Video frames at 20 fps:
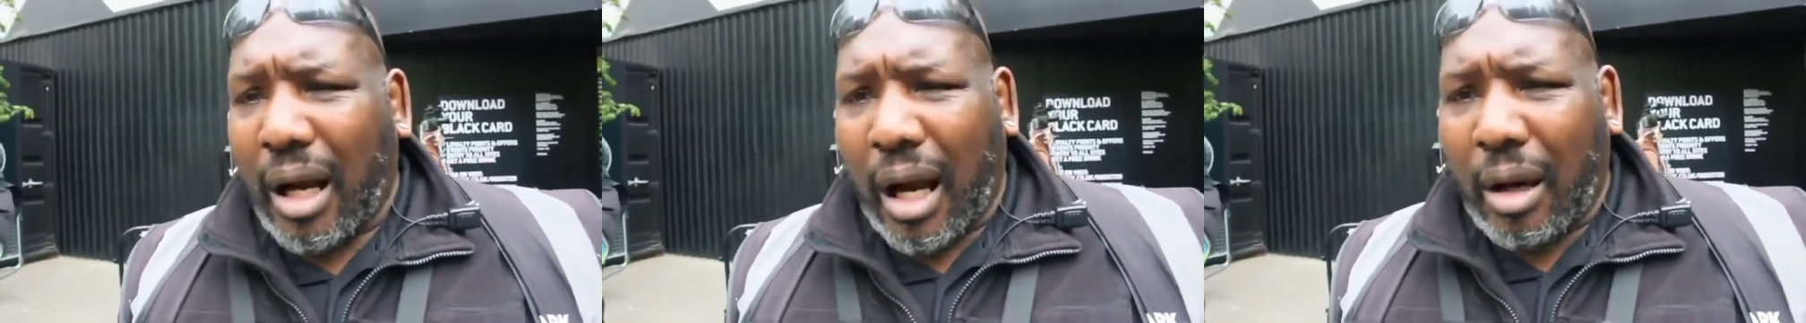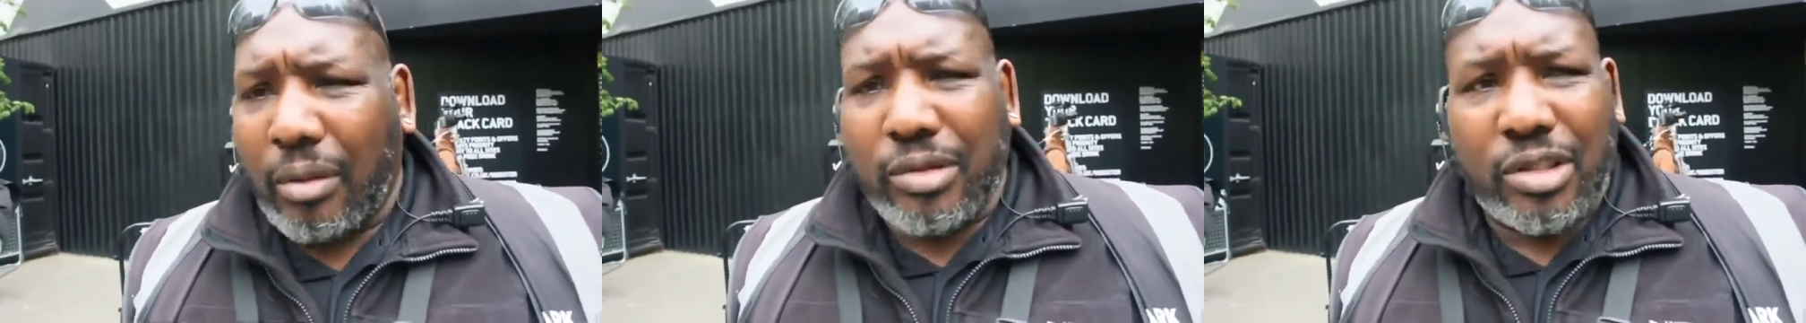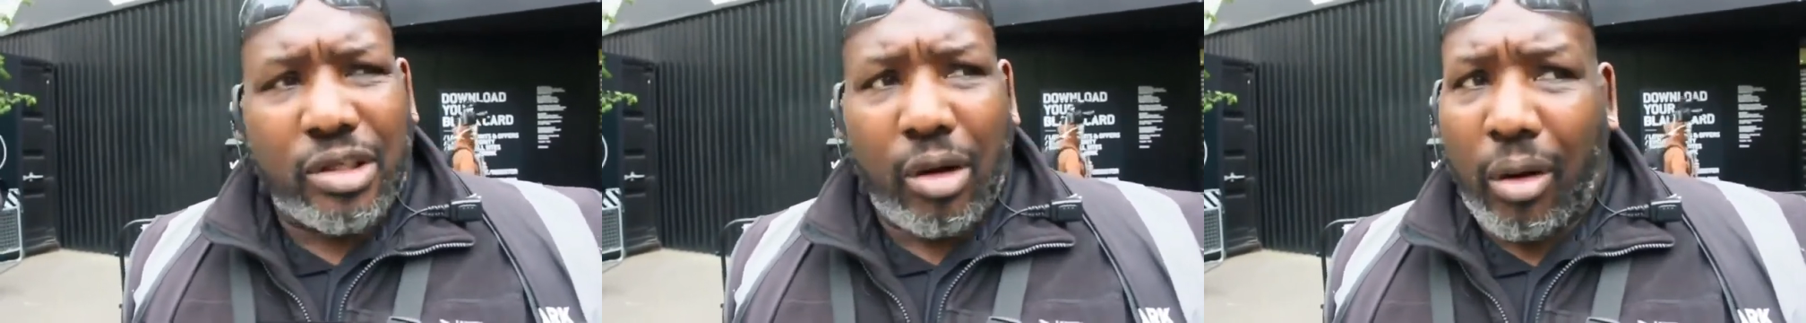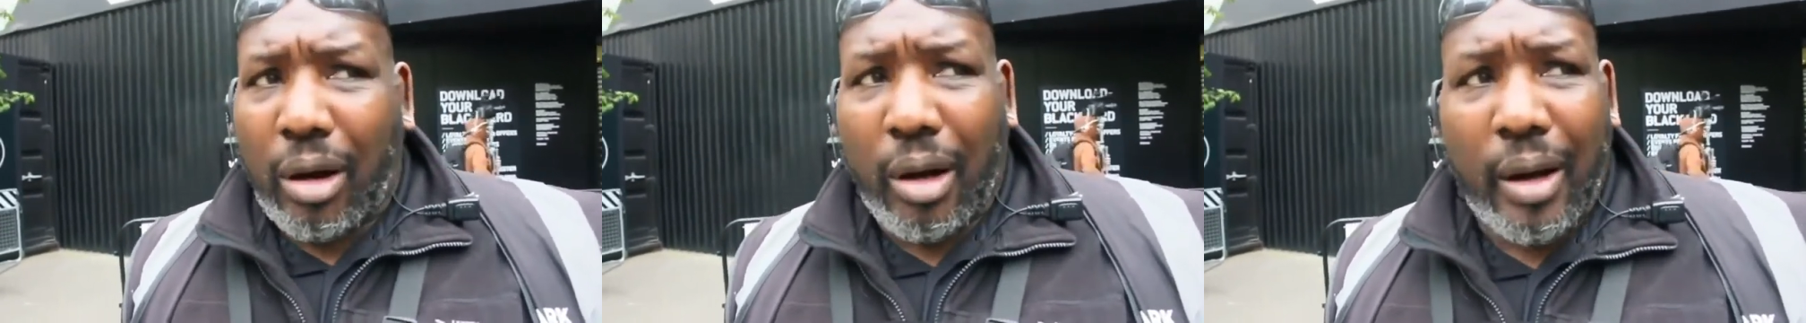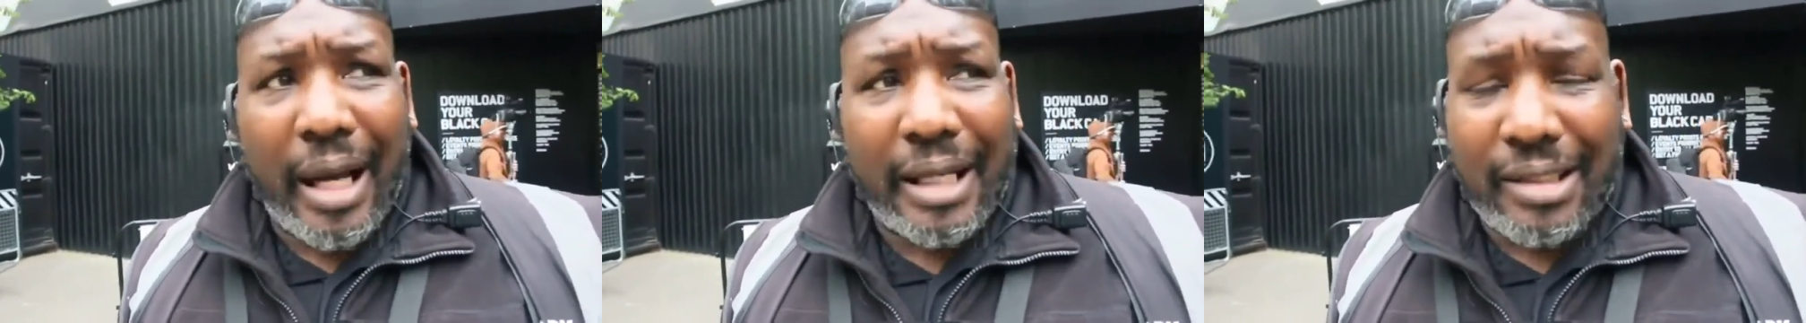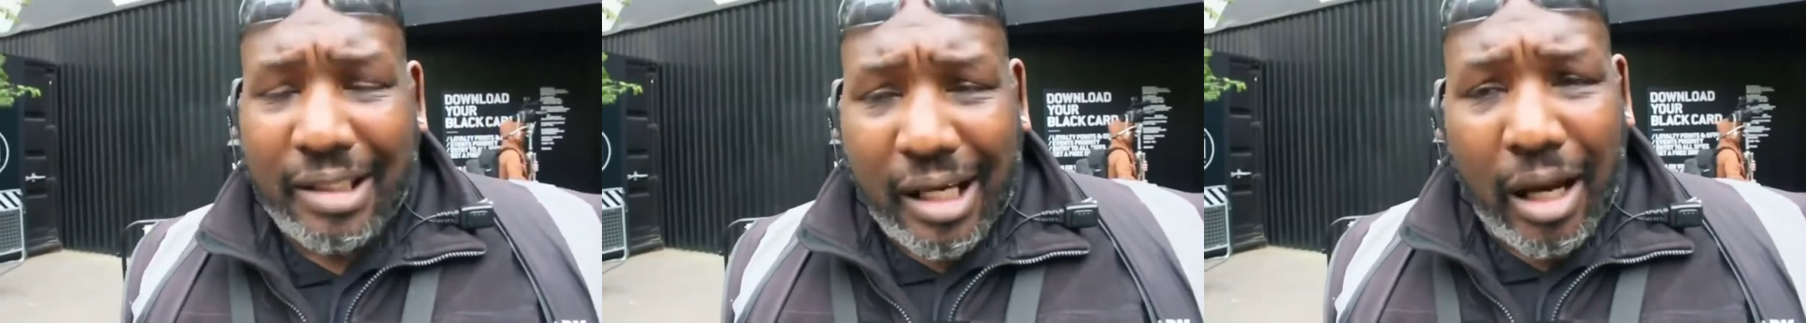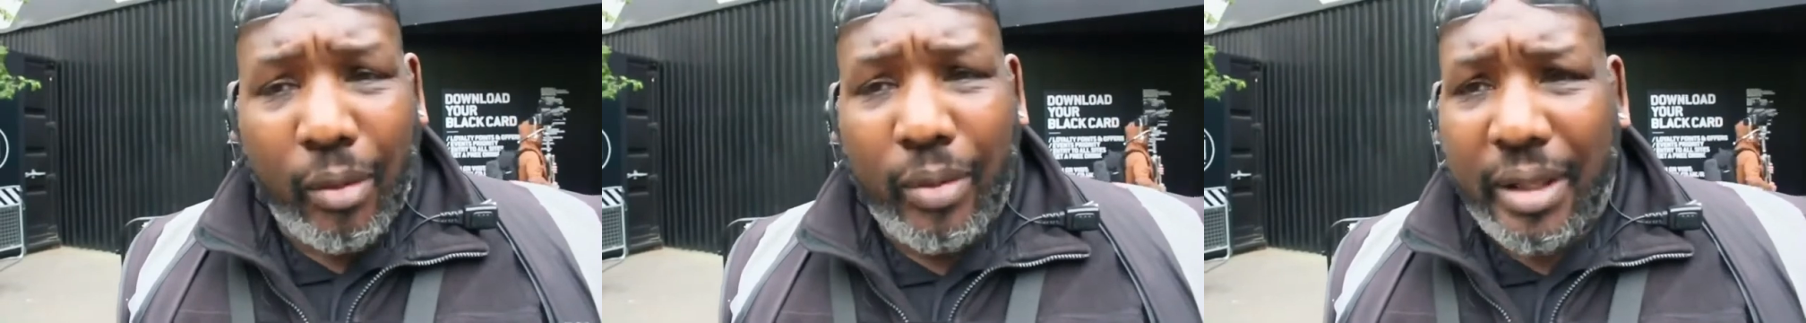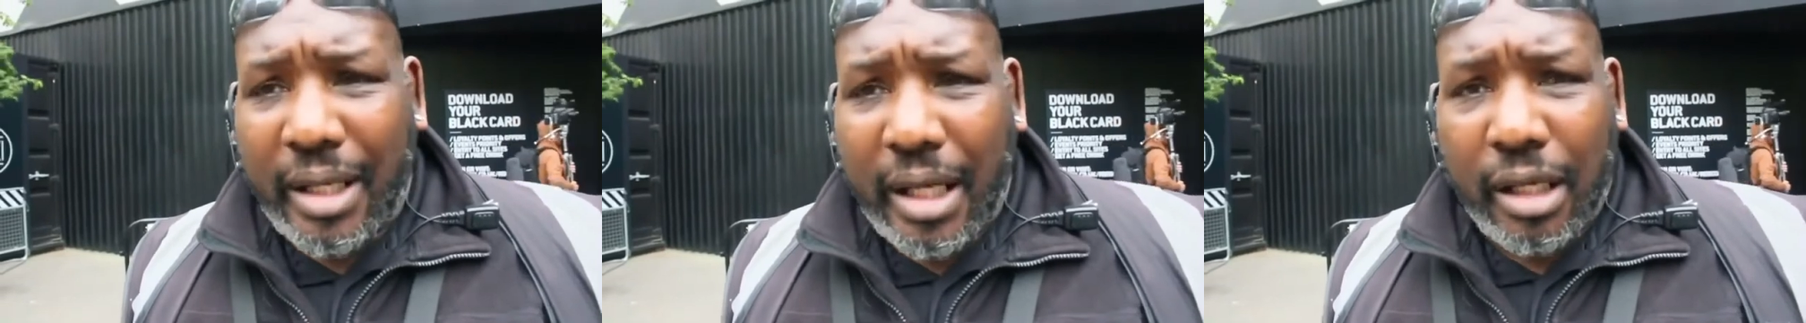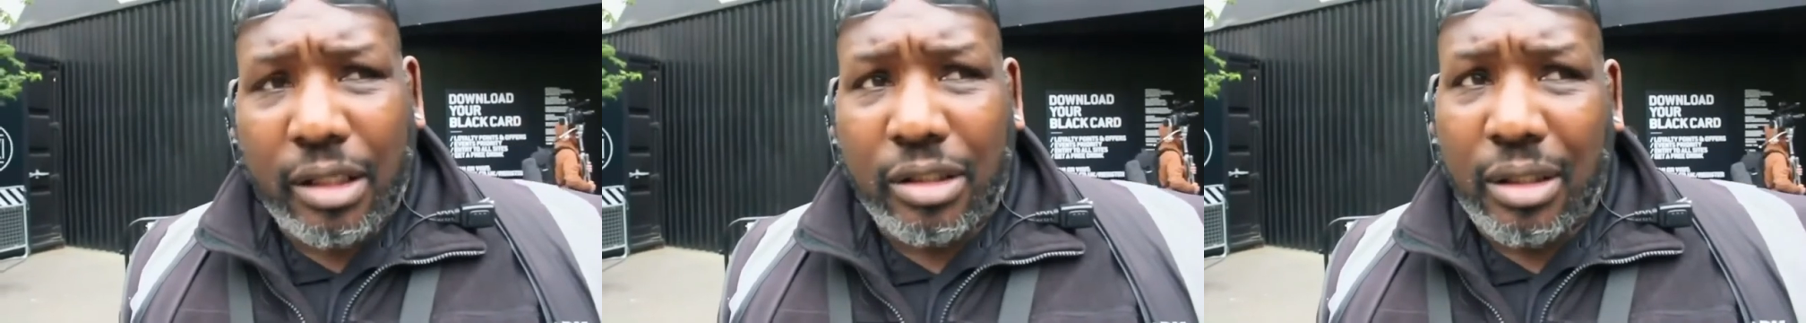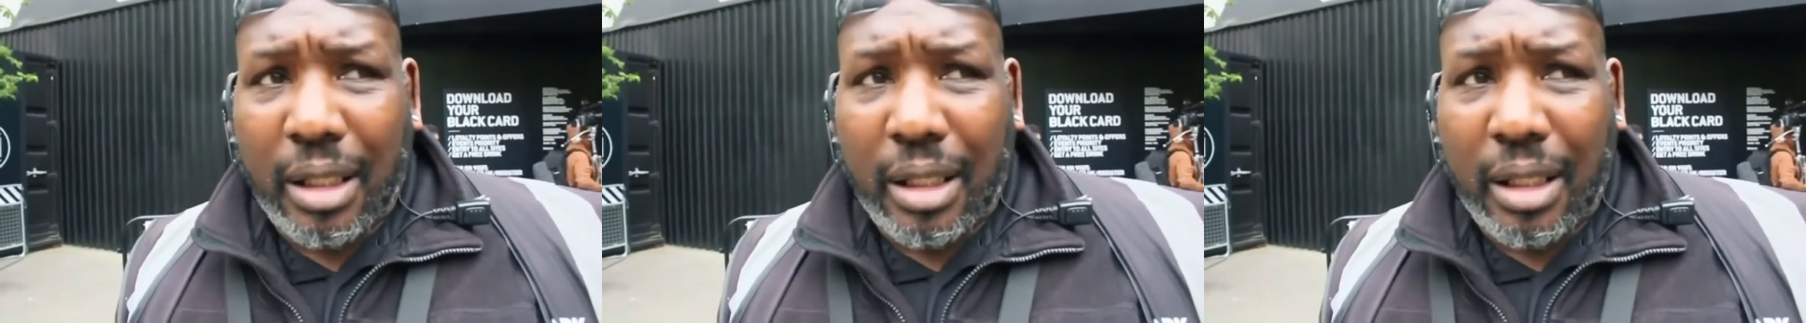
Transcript: I had to go in there